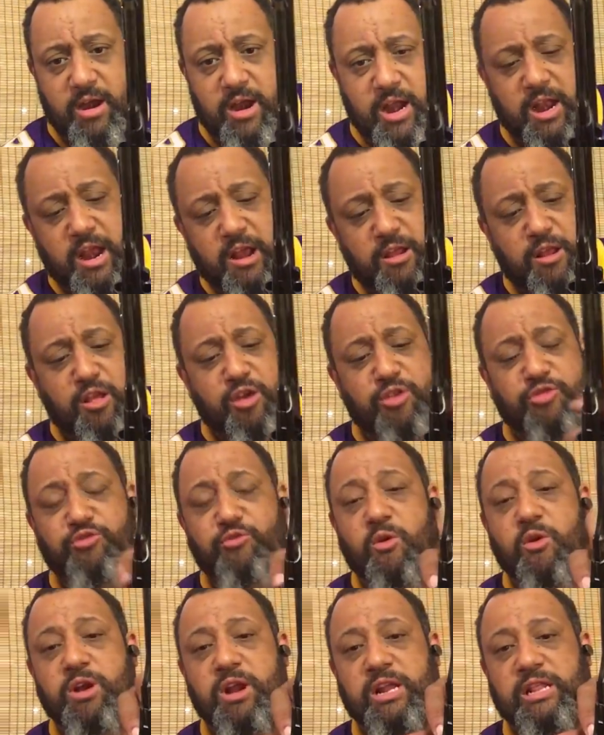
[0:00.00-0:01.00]
and then they're
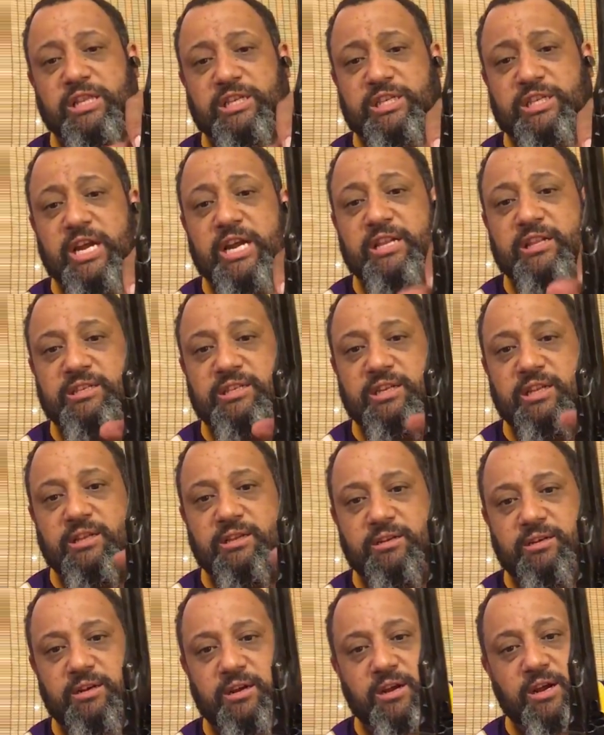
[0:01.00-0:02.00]
throwing it inside the
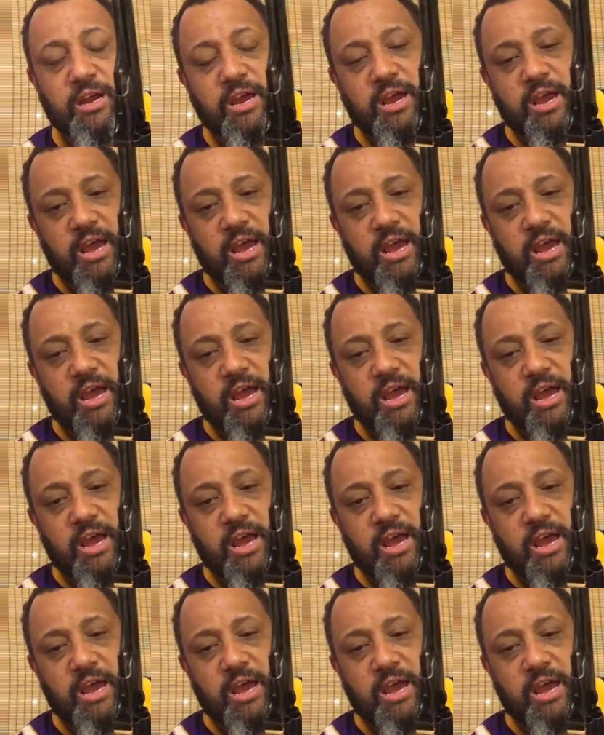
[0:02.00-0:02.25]
cylinder.